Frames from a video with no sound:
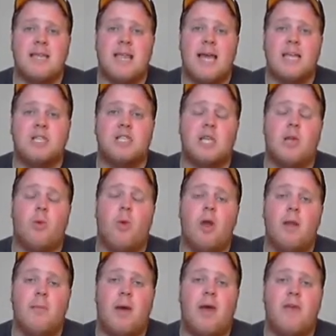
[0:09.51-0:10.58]
legend and one
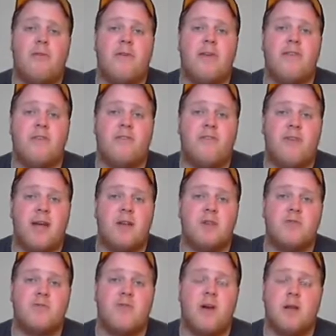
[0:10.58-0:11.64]
of my favorite
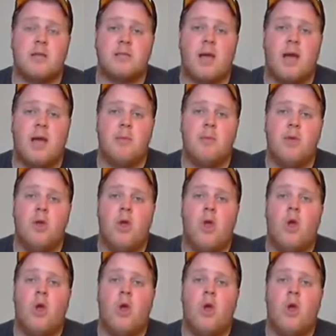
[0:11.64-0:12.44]
fighters of all time,